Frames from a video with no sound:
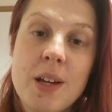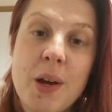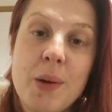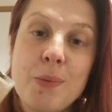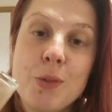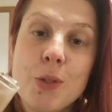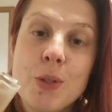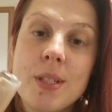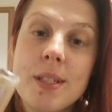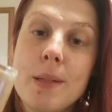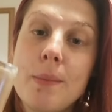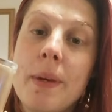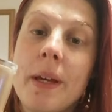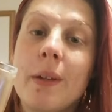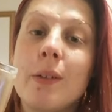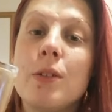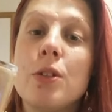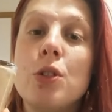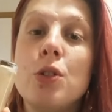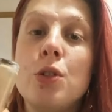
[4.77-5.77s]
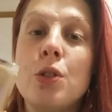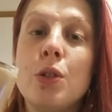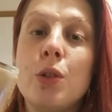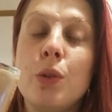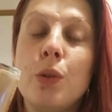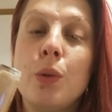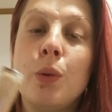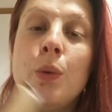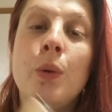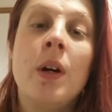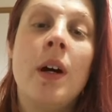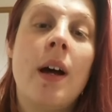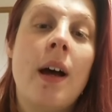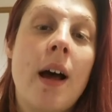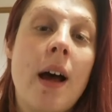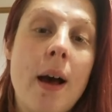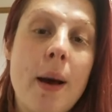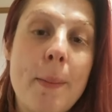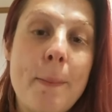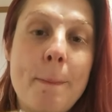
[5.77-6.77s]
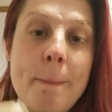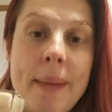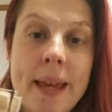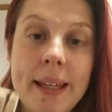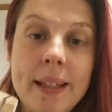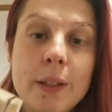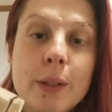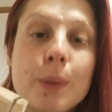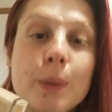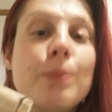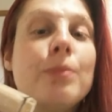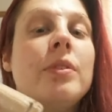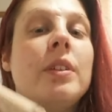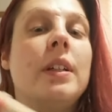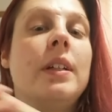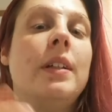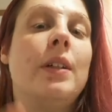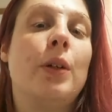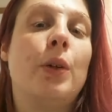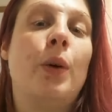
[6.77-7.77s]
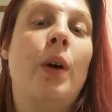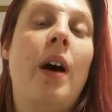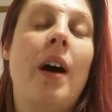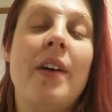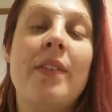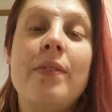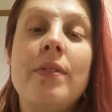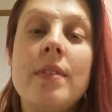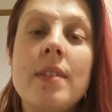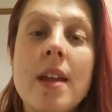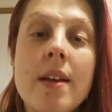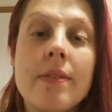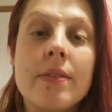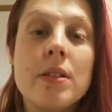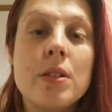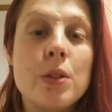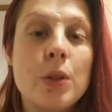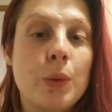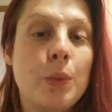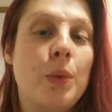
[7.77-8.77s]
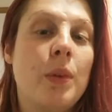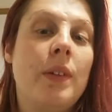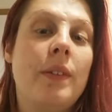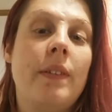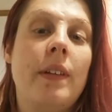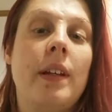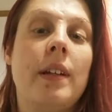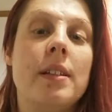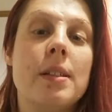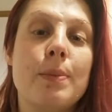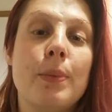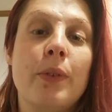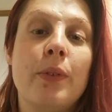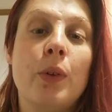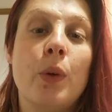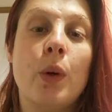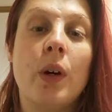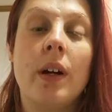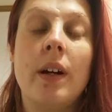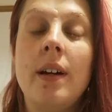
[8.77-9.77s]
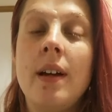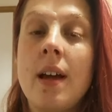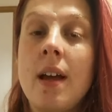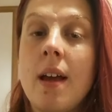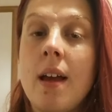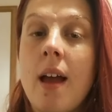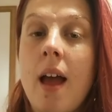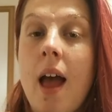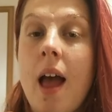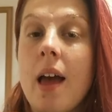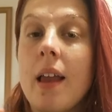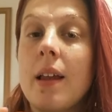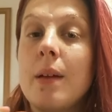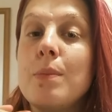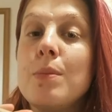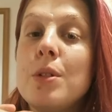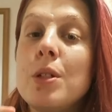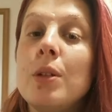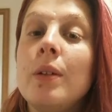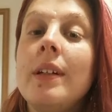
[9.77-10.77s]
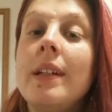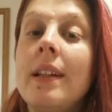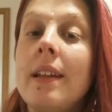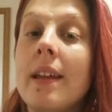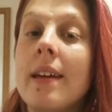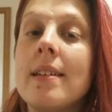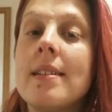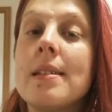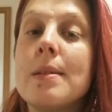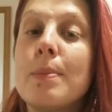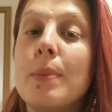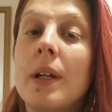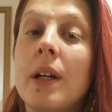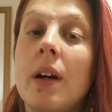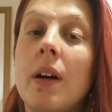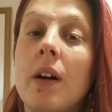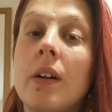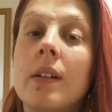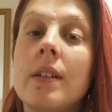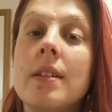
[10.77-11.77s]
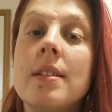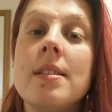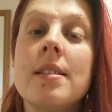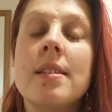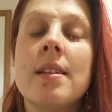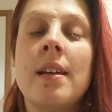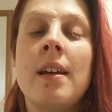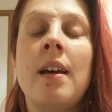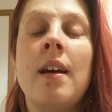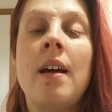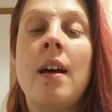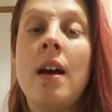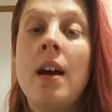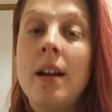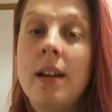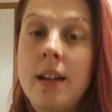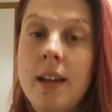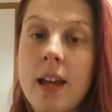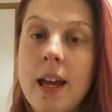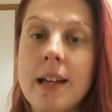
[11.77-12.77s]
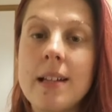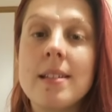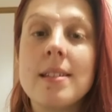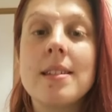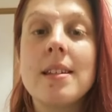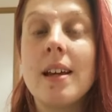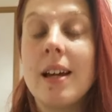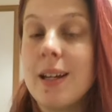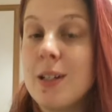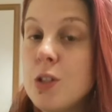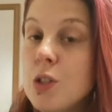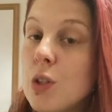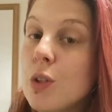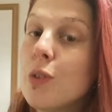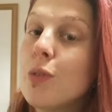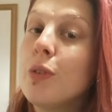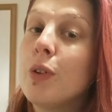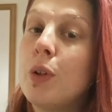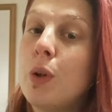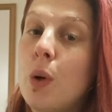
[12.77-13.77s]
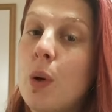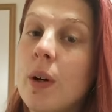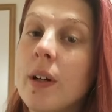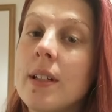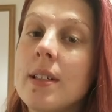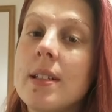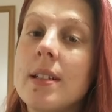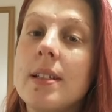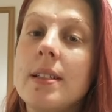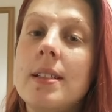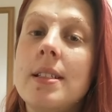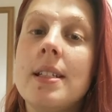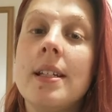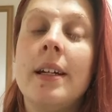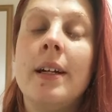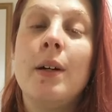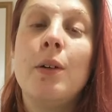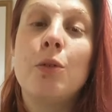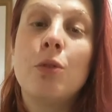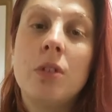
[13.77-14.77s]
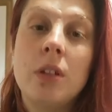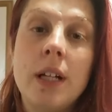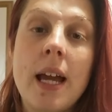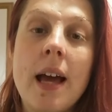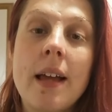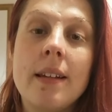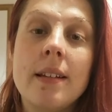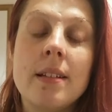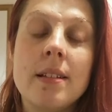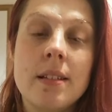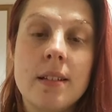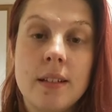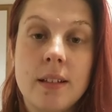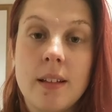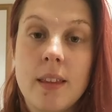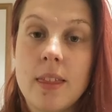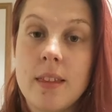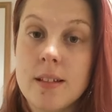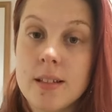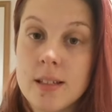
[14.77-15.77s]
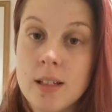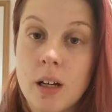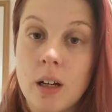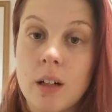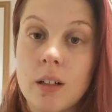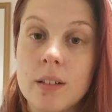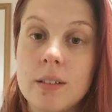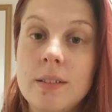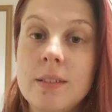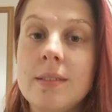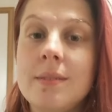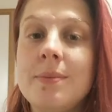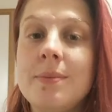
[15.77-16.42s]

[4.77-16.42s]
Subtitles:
I'm just about to do a makeup video. I've never done one of these before, and I'm doing this because, yes, I just recorded Rhiannon, the song.